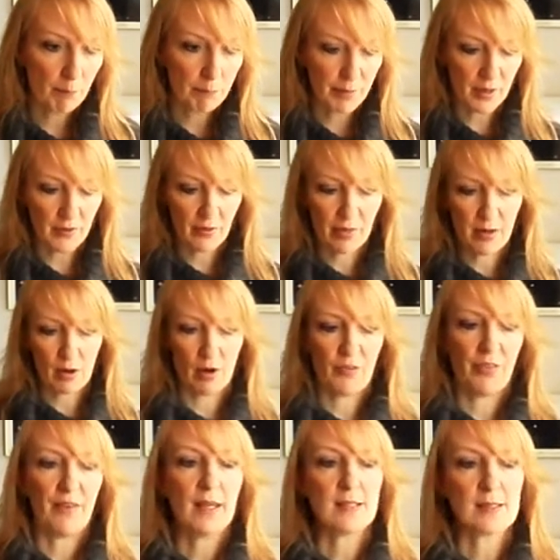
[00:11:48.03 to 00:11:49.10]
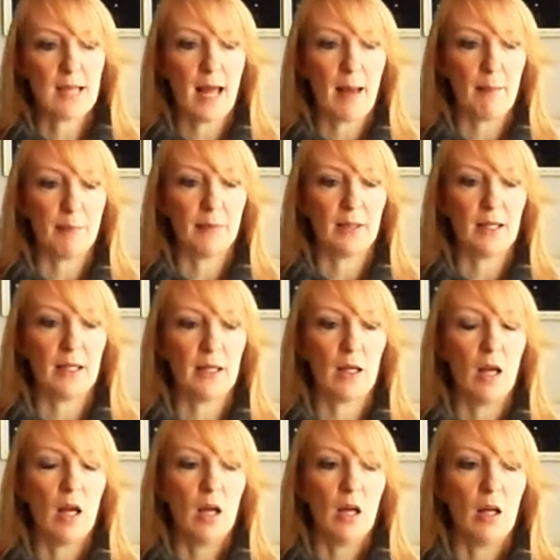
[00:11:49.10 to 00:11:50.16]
But there are things happening